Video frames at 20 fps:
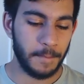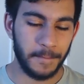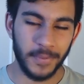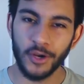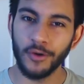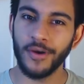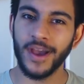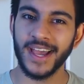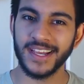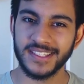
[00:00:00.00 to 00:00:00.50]

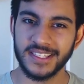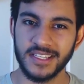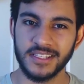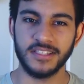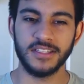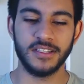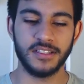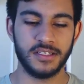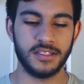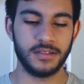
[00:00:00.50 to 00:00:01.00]
Blue
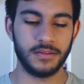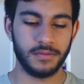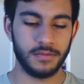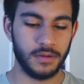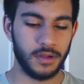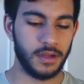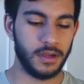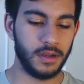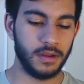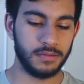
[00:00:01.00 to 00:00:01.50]
Exorcist,
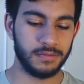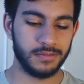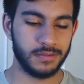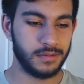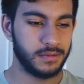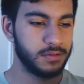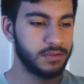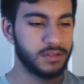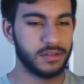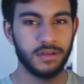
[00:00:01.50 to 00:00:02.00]
uh,
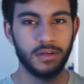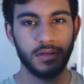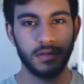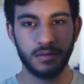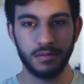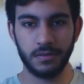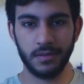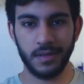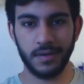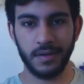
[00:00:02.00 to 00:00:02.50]
just gotta
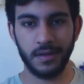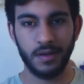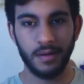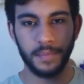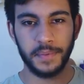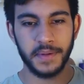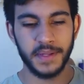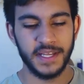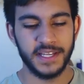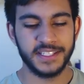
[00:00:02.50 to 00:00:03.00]
get it
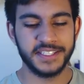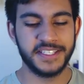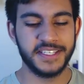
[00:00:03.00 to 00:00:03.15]
up.